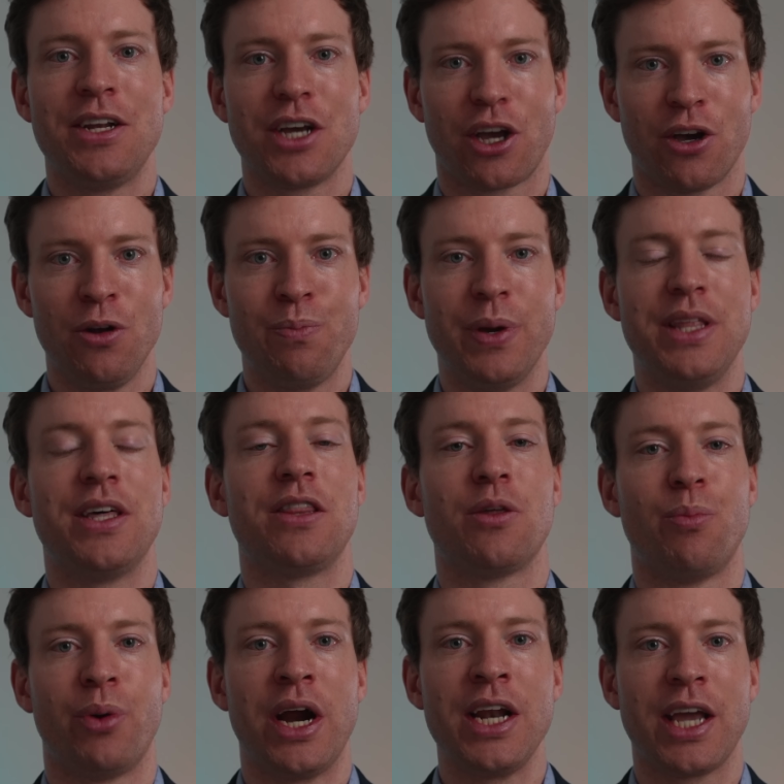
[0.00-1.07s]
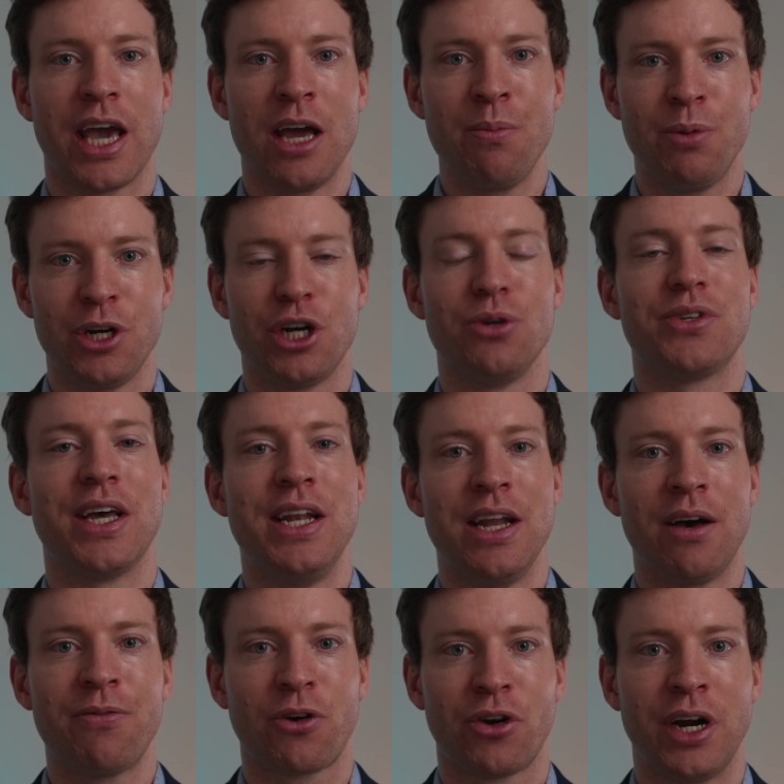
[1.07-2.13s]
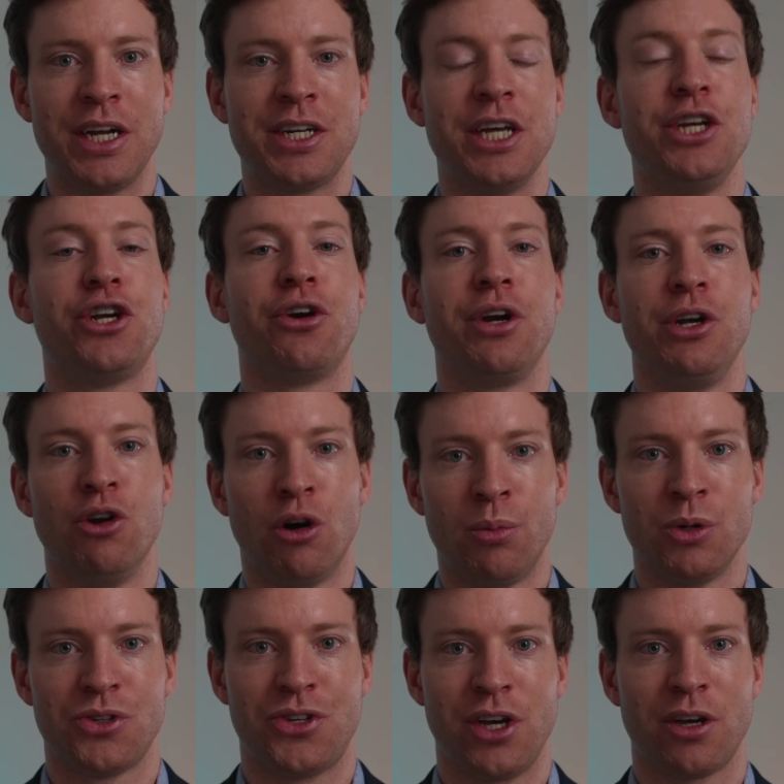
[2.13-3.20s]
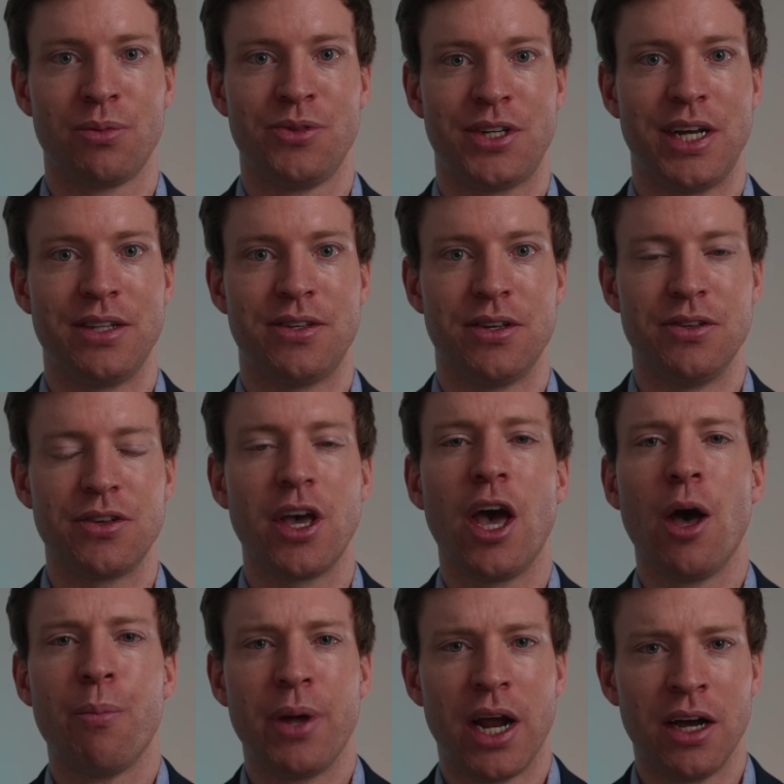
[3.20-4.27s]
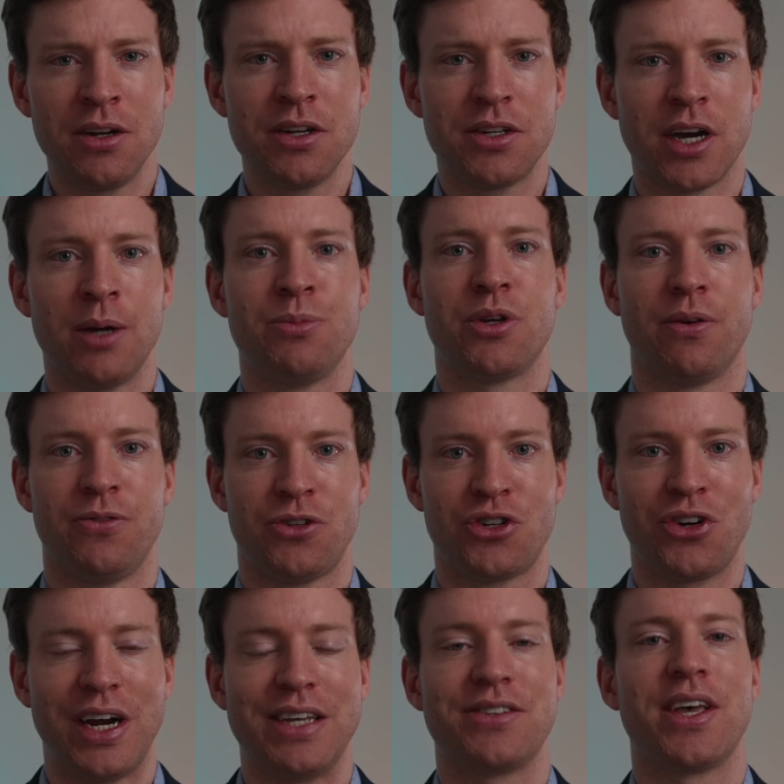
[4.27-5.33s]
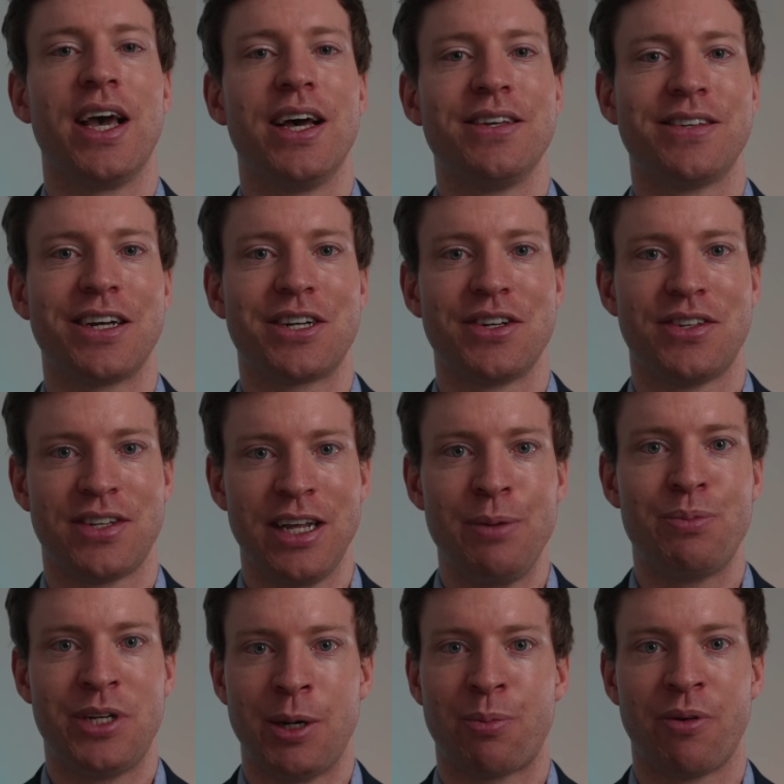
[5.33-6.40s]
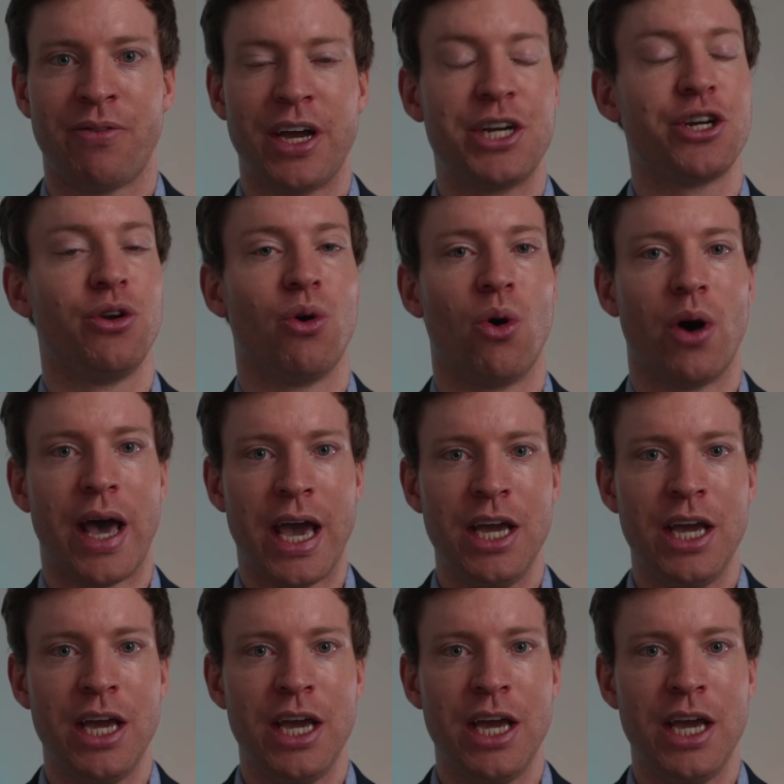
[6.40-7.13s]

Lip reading: And it could be that the brain can produce enough creatine during normal circumstances, but under times of stress, such as sleep deprivation or